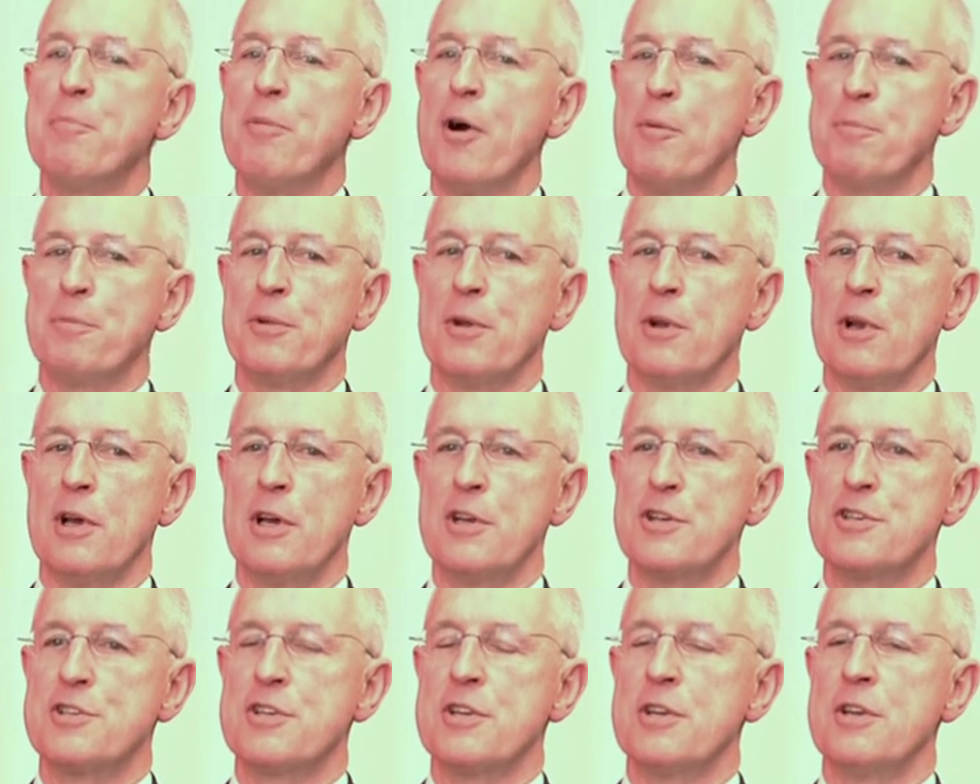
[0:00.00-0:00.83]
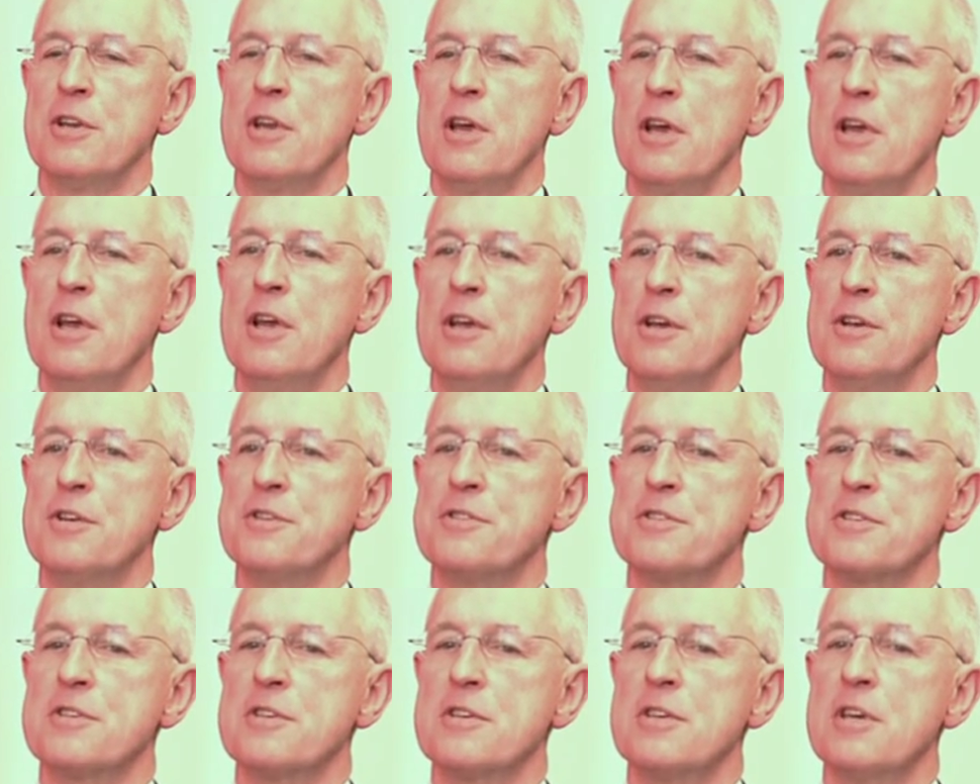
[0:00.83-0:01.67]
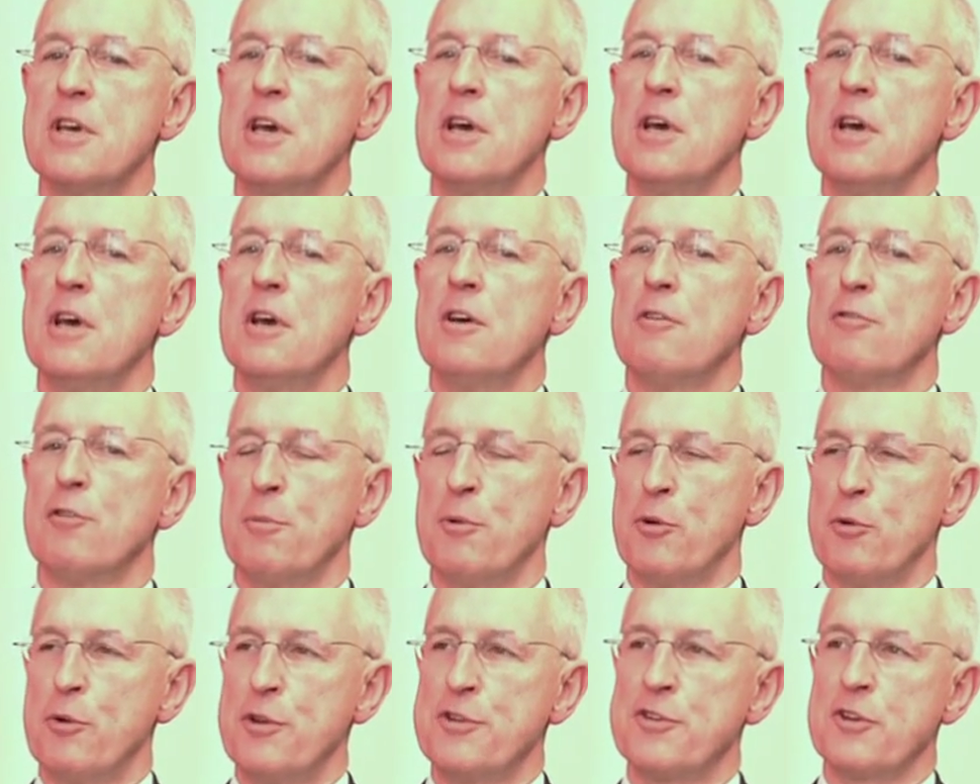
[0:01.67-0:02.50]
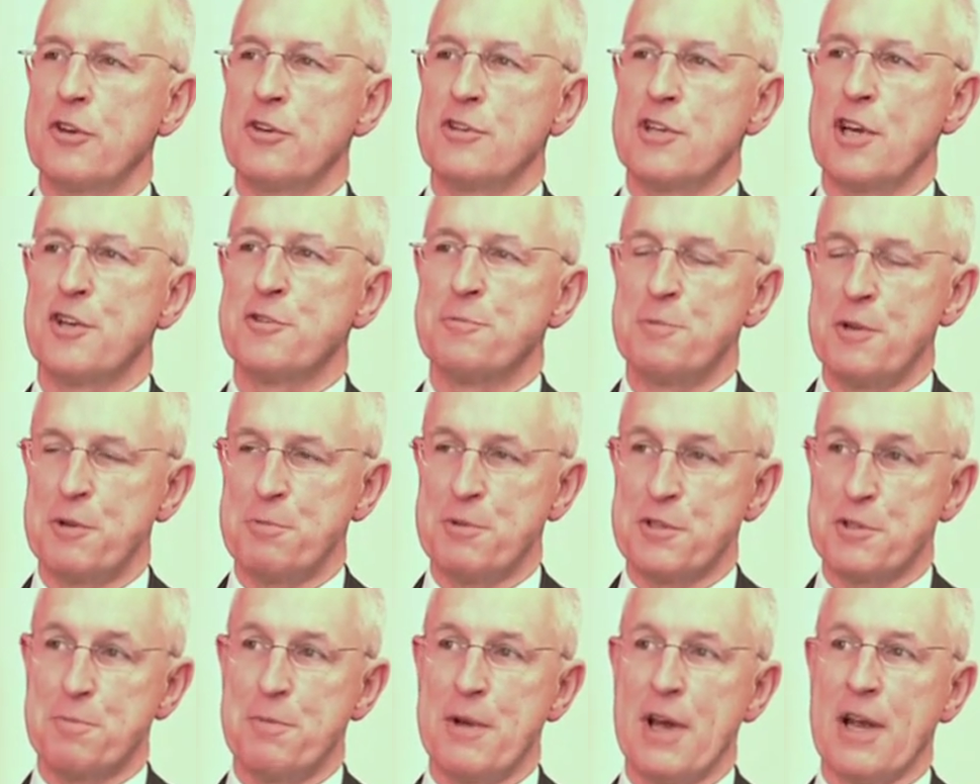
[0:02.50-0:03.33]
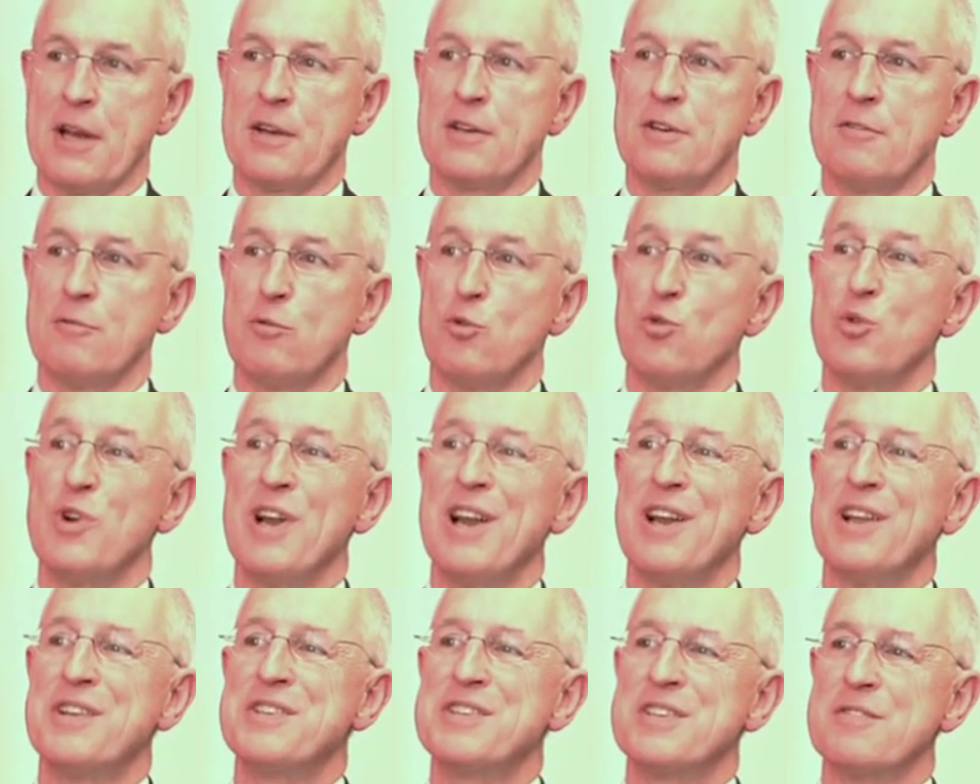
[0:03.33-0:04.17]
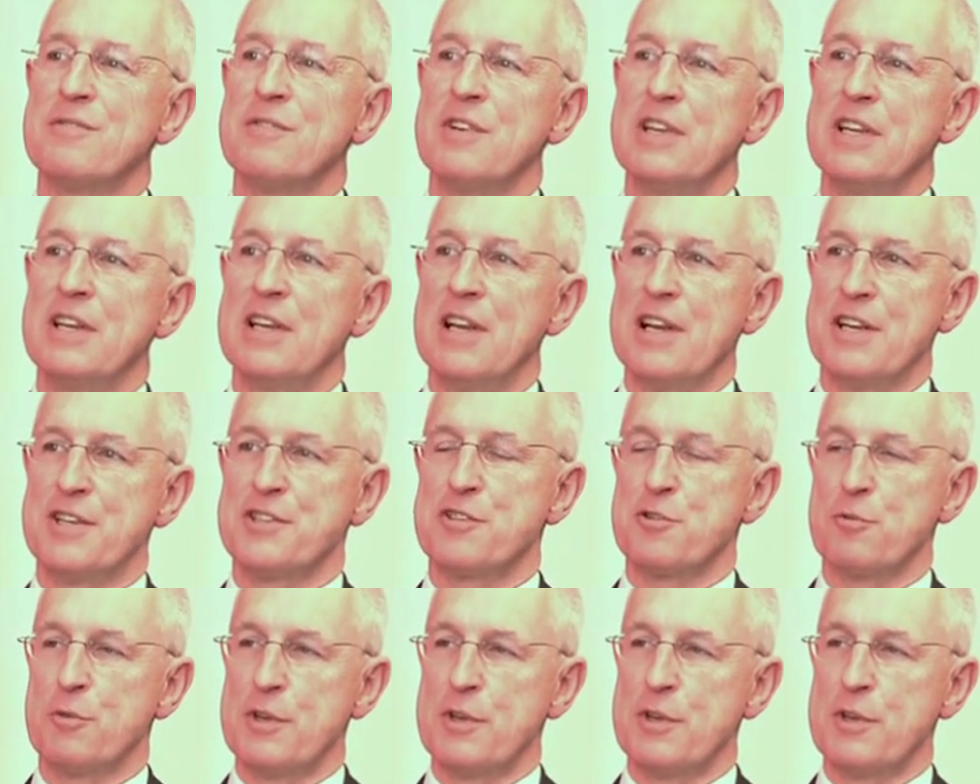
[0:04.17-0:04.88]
population is, from a risk adjustment perspective, relatively less